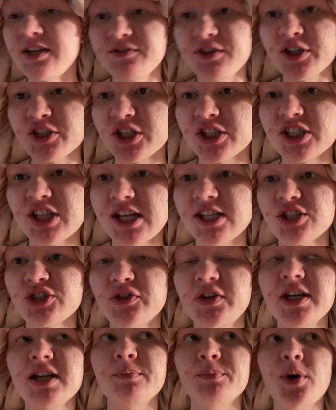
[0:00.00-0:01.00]
there's a
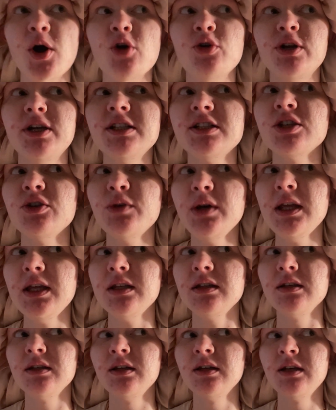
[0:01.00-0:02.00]
sensory component to it.
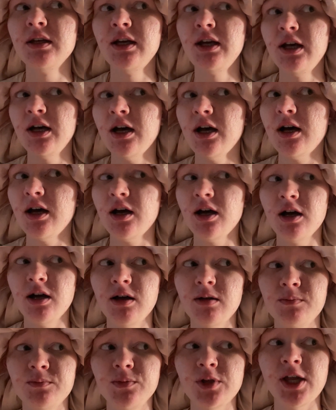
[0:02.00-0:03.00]

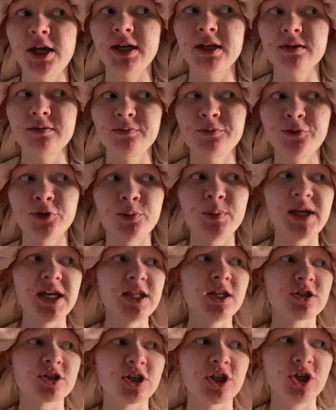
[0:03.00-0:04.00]
Like for me,
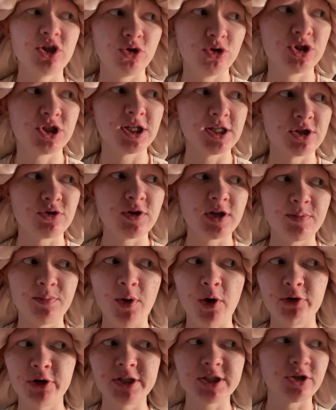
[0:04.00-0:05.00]
there's a huge sensory
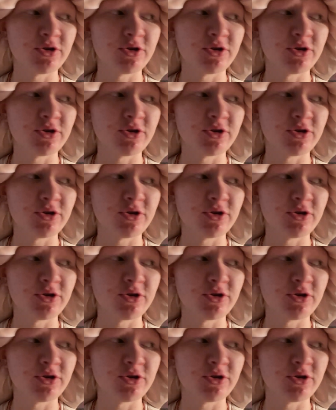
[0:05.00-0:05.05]
component. So